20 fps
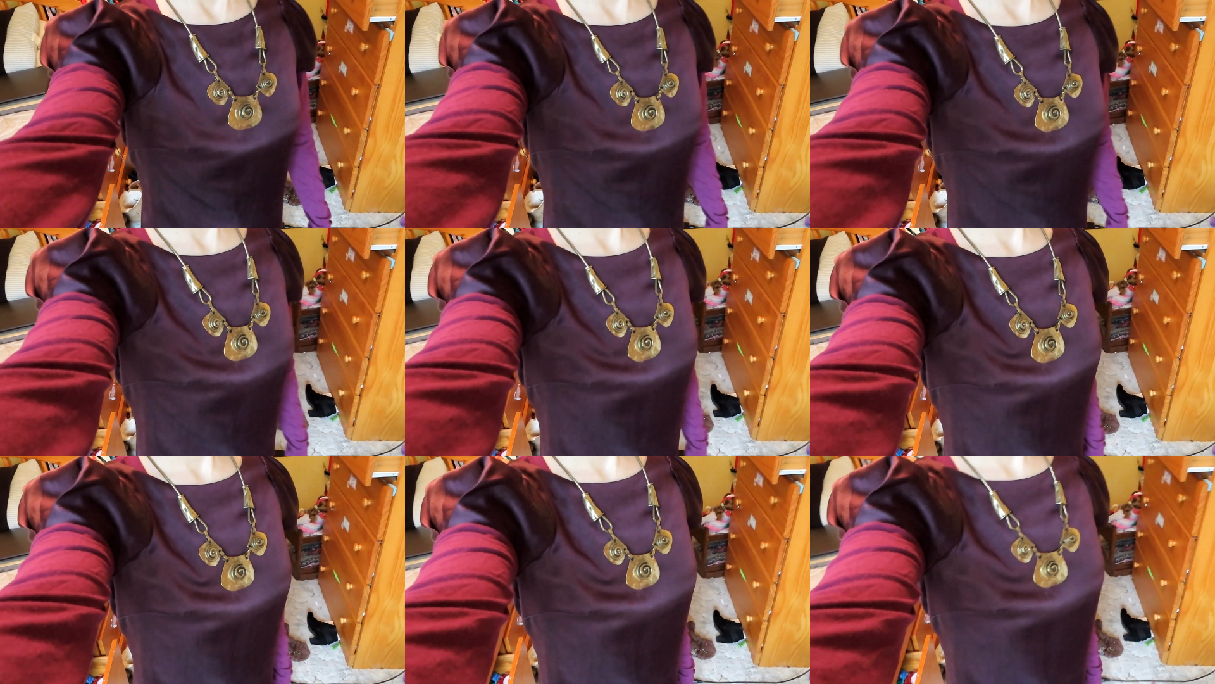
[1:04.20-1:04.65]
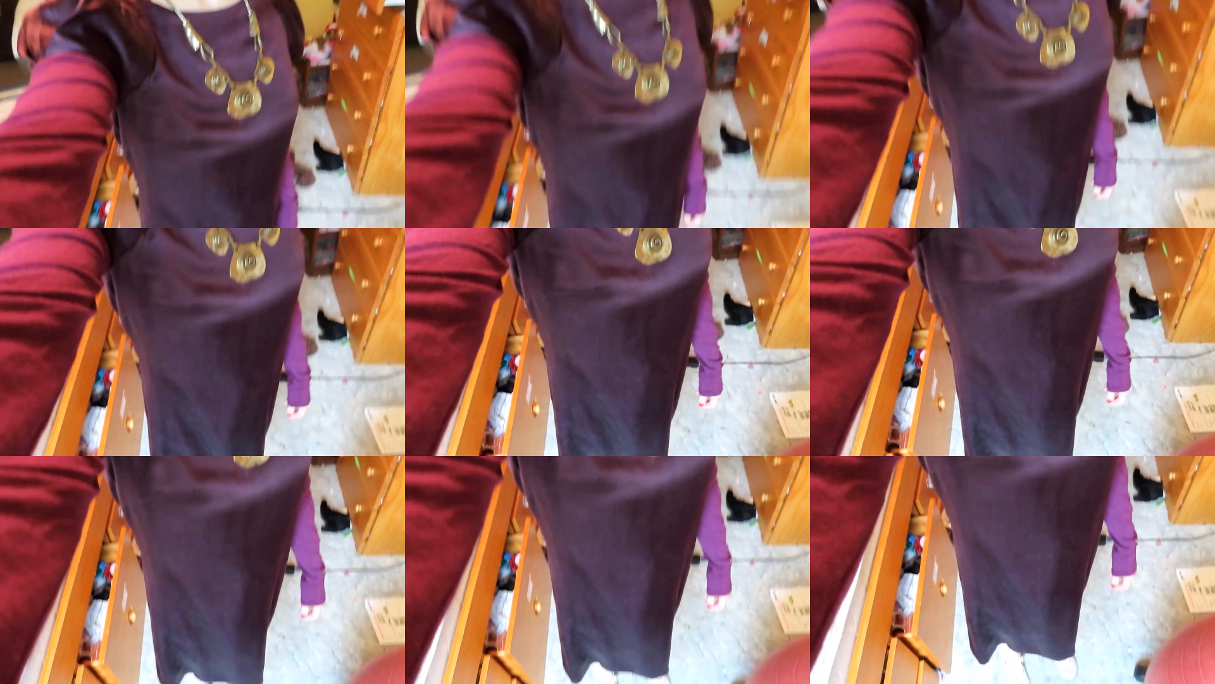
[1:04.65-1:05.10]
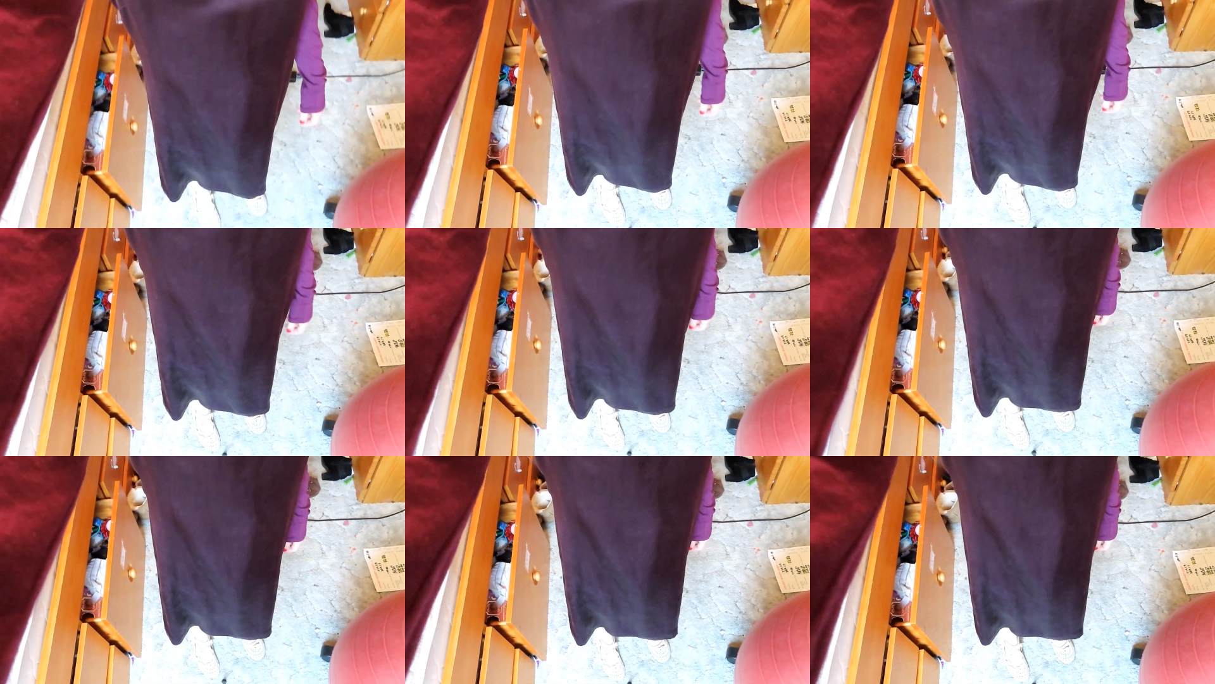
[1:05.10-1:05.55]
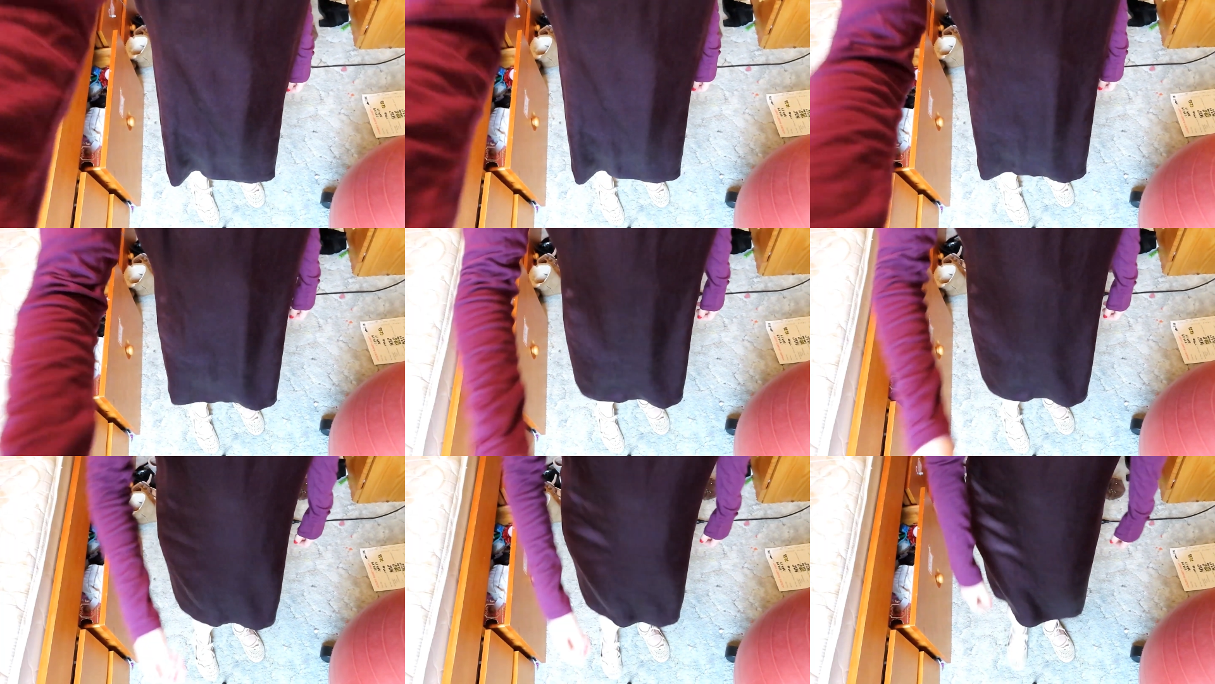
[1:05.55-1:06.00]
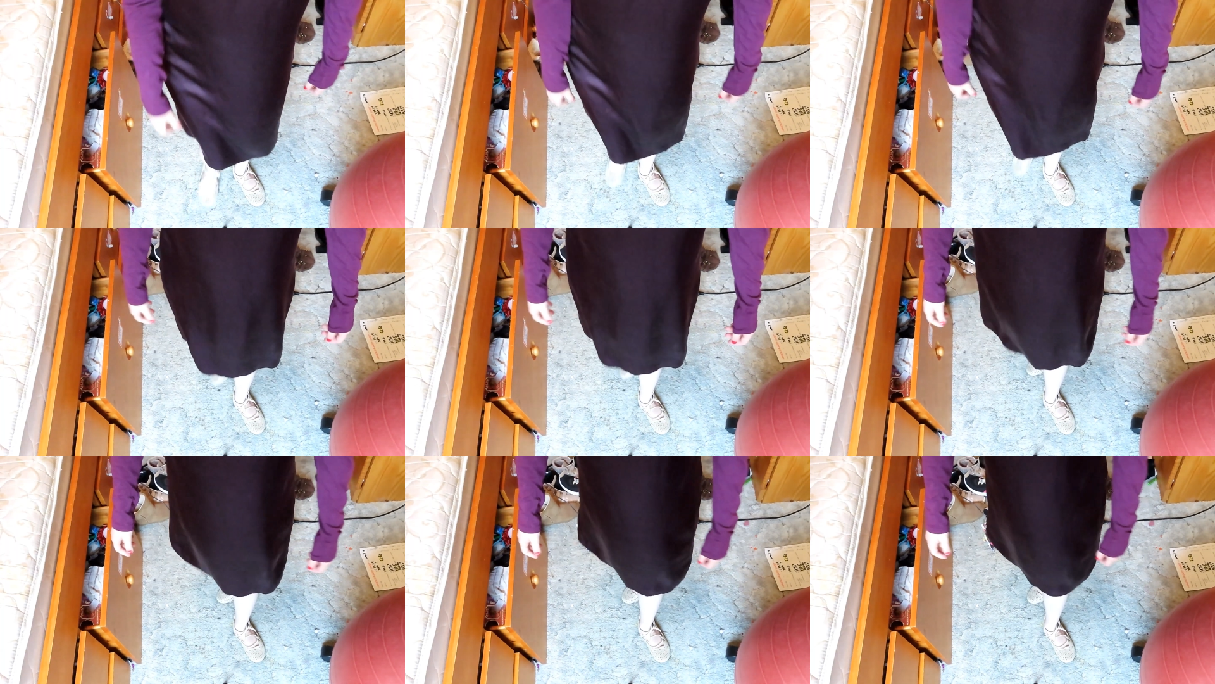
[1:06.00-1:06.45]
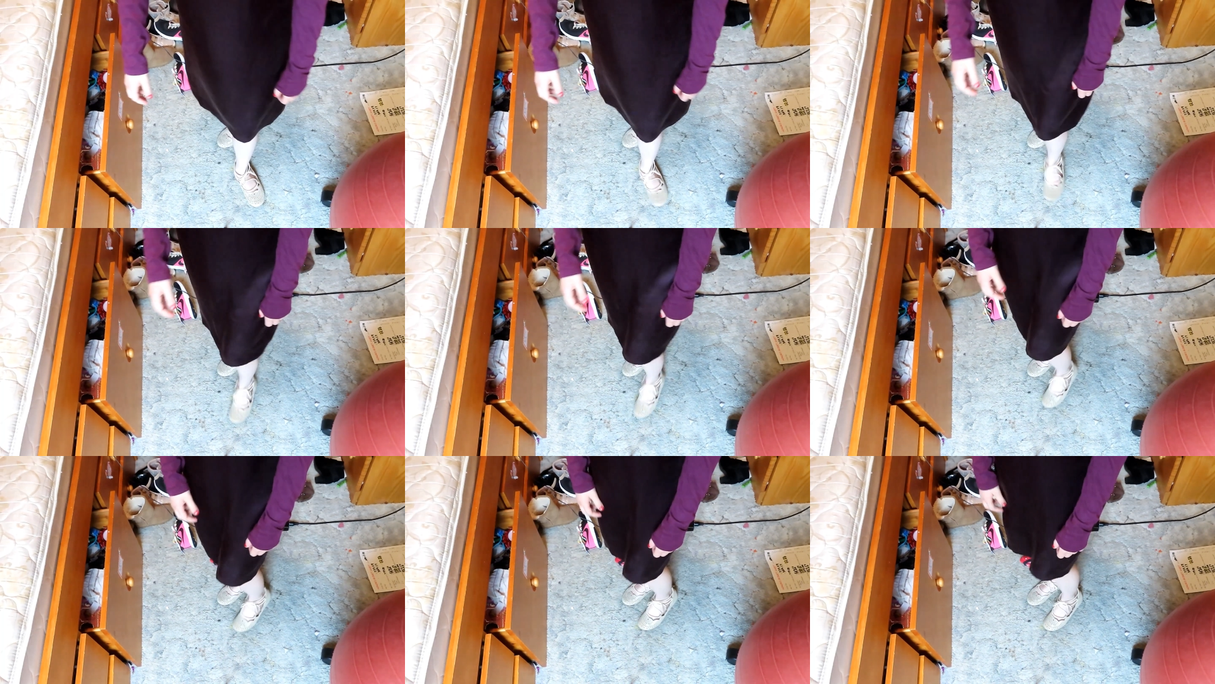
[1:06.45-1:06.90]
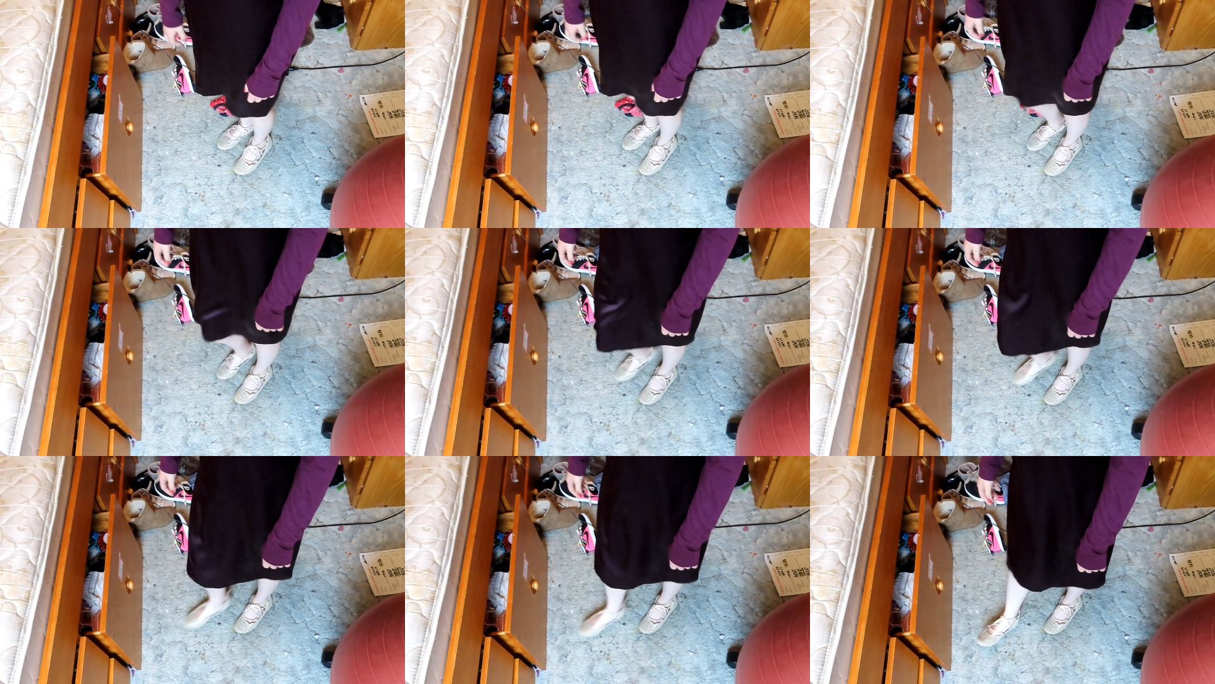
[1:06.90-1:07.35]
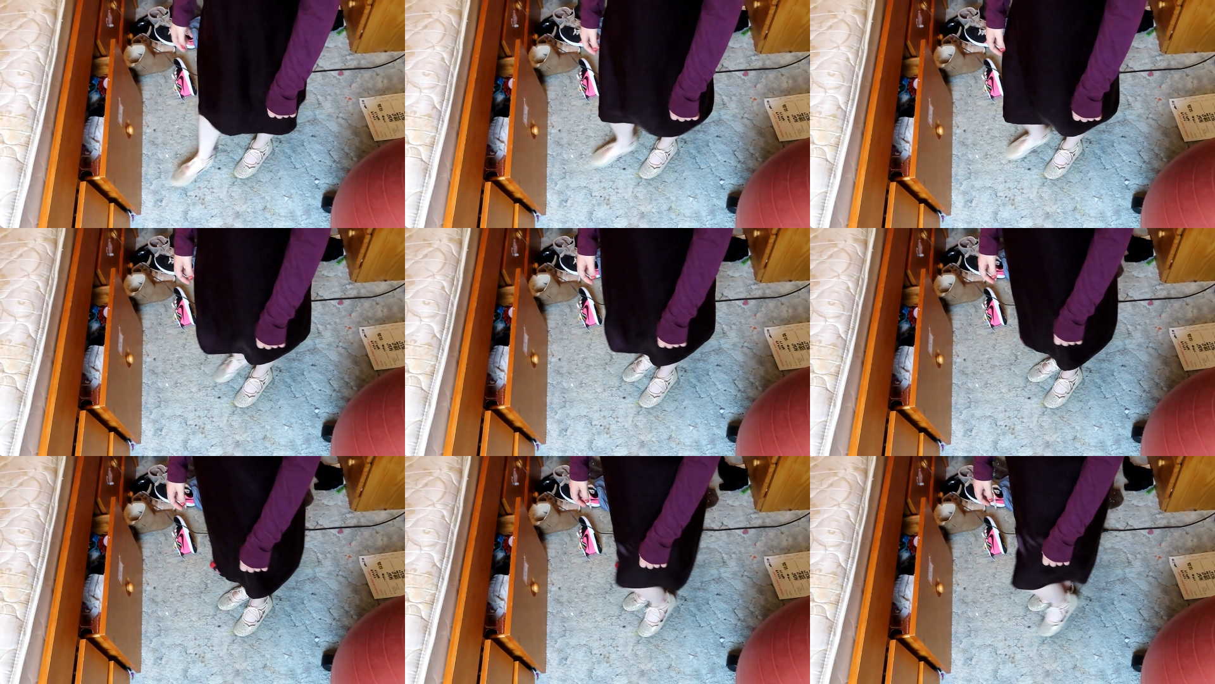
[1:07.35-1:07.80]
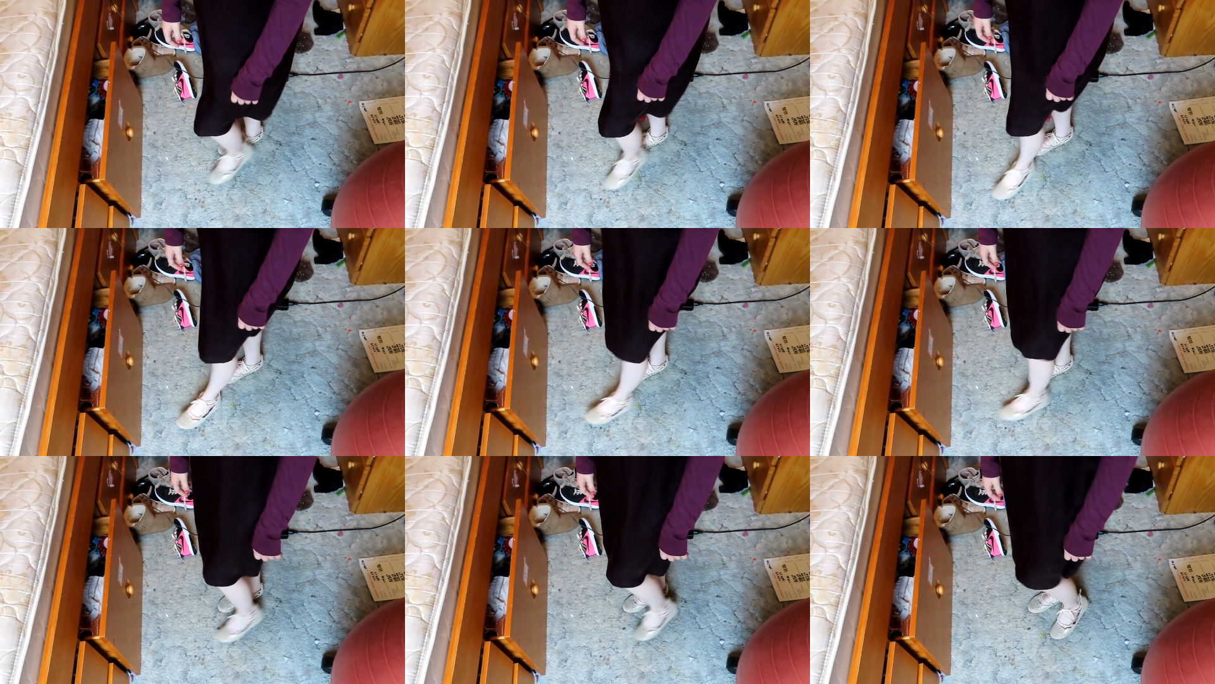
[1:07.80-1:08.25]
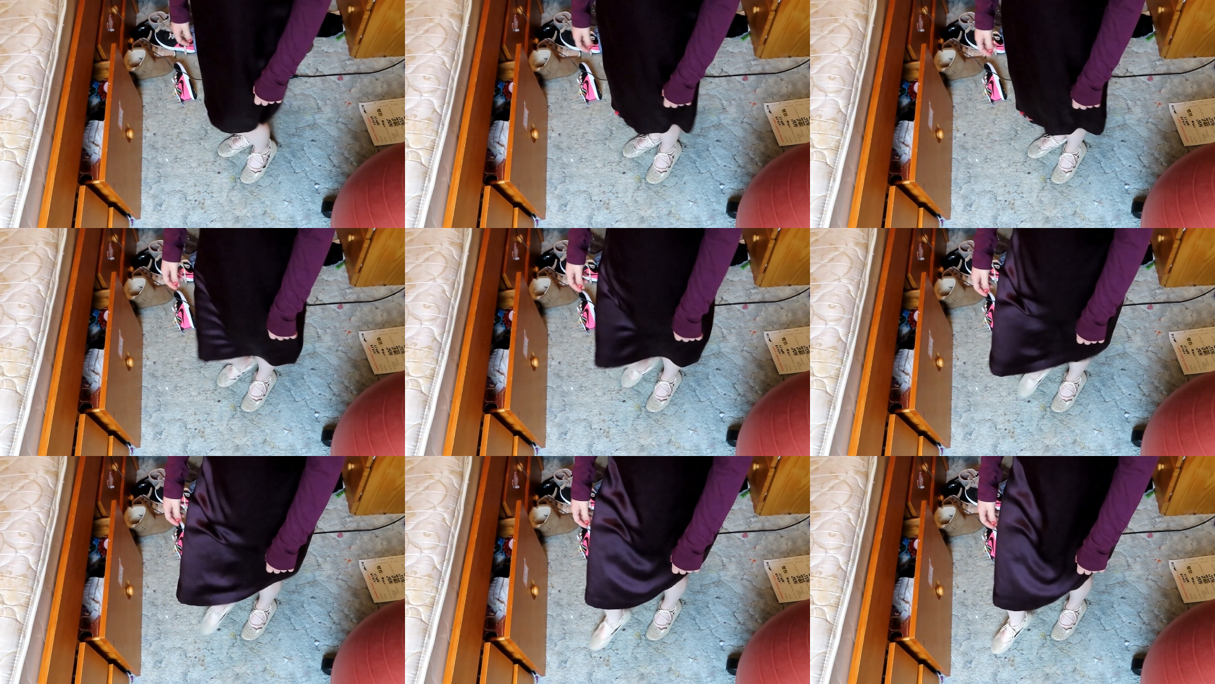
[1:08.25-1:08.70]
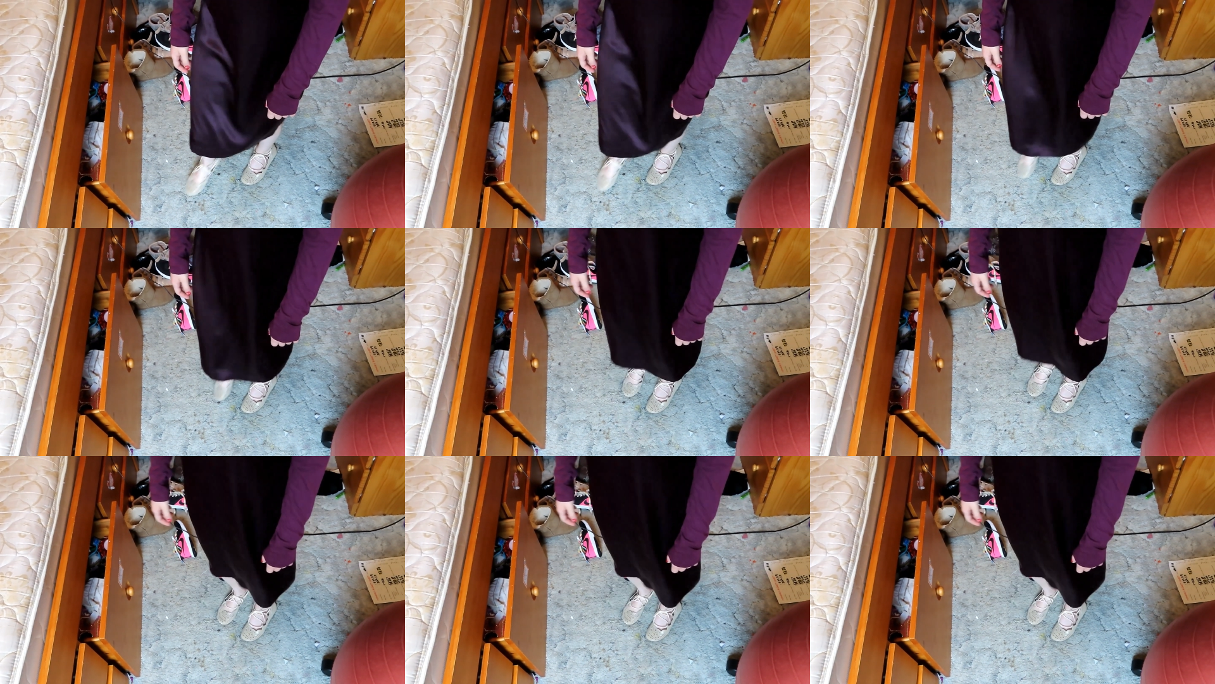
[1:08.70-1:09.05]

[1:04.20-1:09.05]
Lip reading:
(no speaker visible)